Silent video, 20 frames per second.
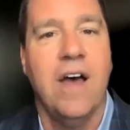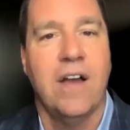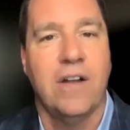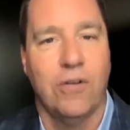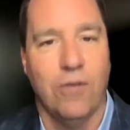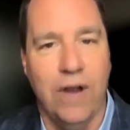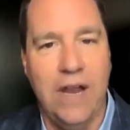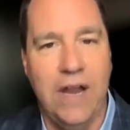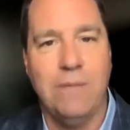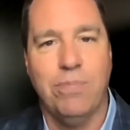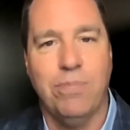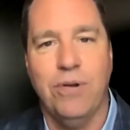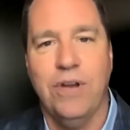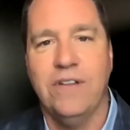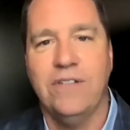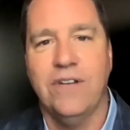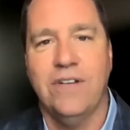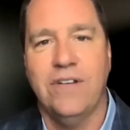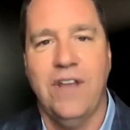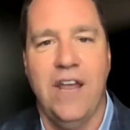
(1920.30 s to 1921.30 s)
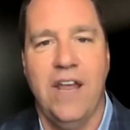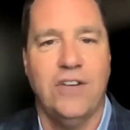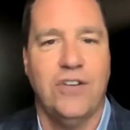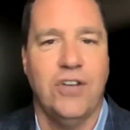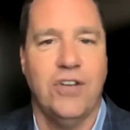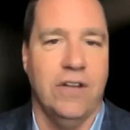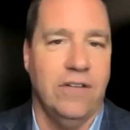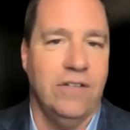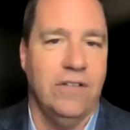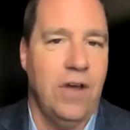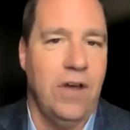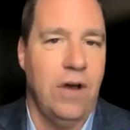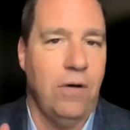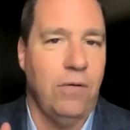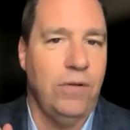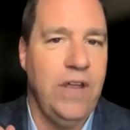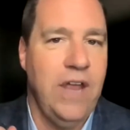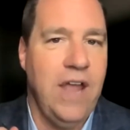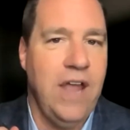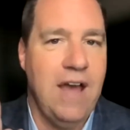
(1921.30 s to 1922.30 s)
Great presentations
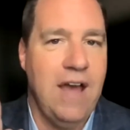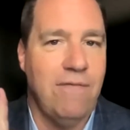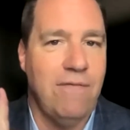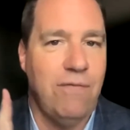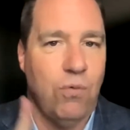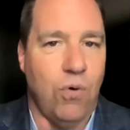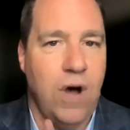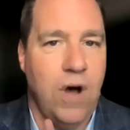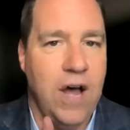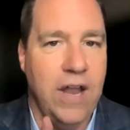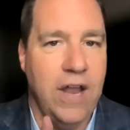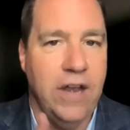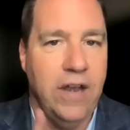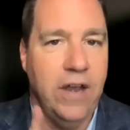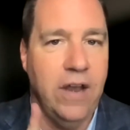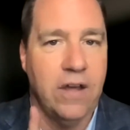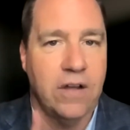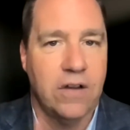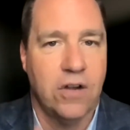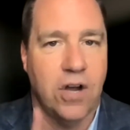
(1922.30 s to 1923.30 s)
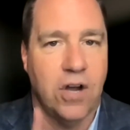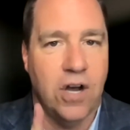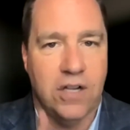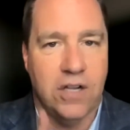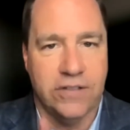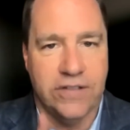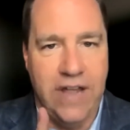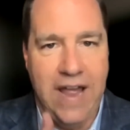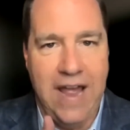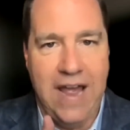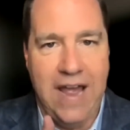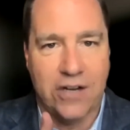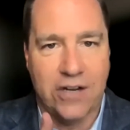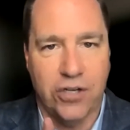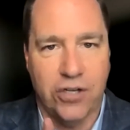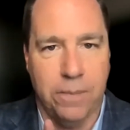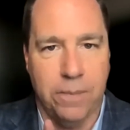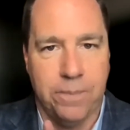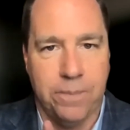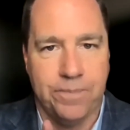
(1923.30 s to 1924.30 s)
only have one call to
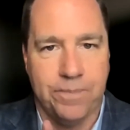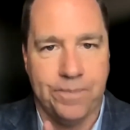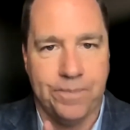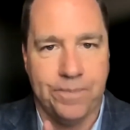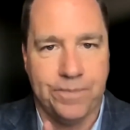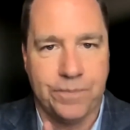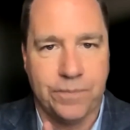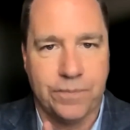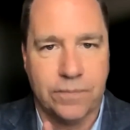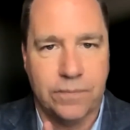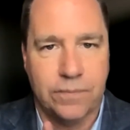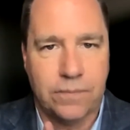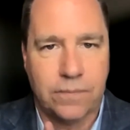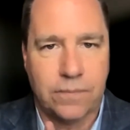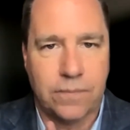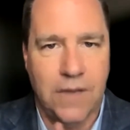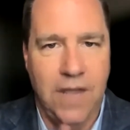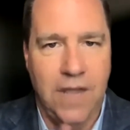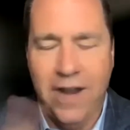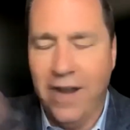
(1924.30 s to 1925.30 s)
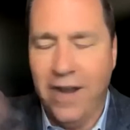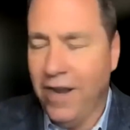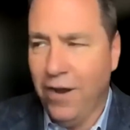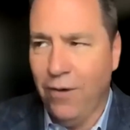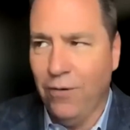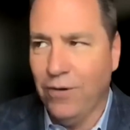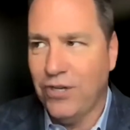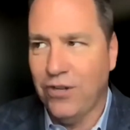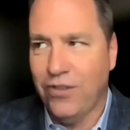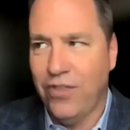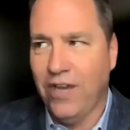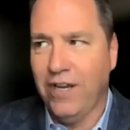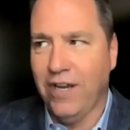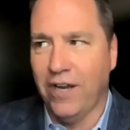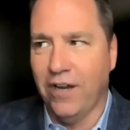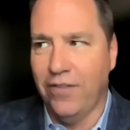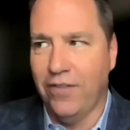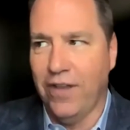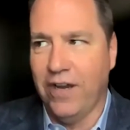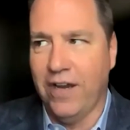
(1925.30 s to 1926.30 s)
action. And I know what you're
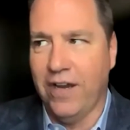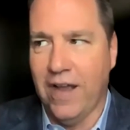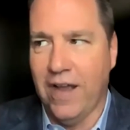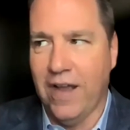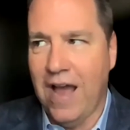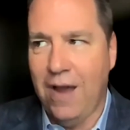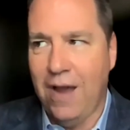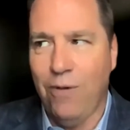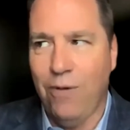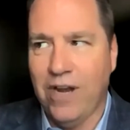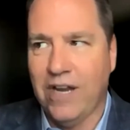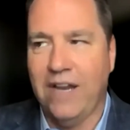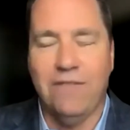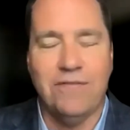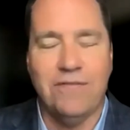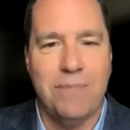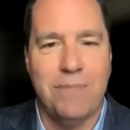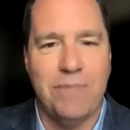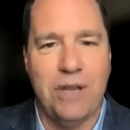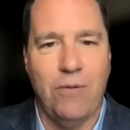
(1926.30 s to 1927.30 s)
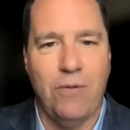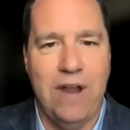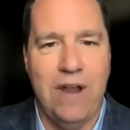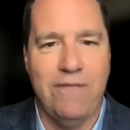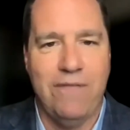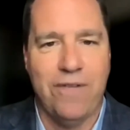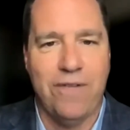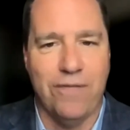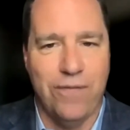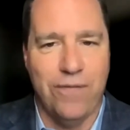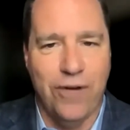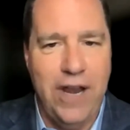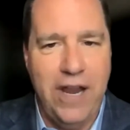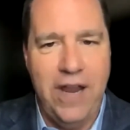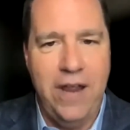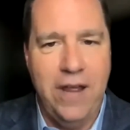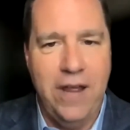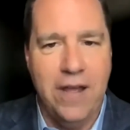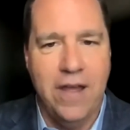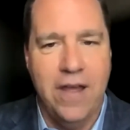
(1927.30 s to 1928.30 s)
thinking. You're thinking, I want to give something away for
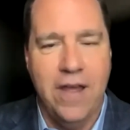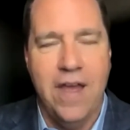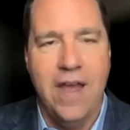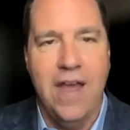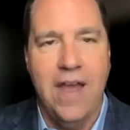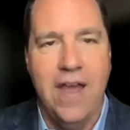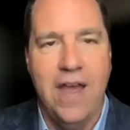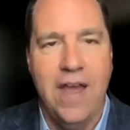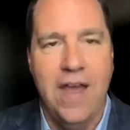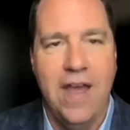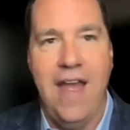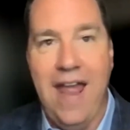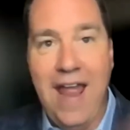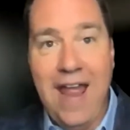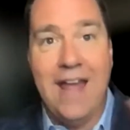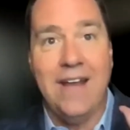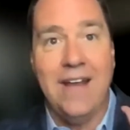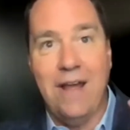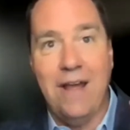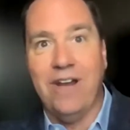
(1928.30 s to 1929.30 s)
free and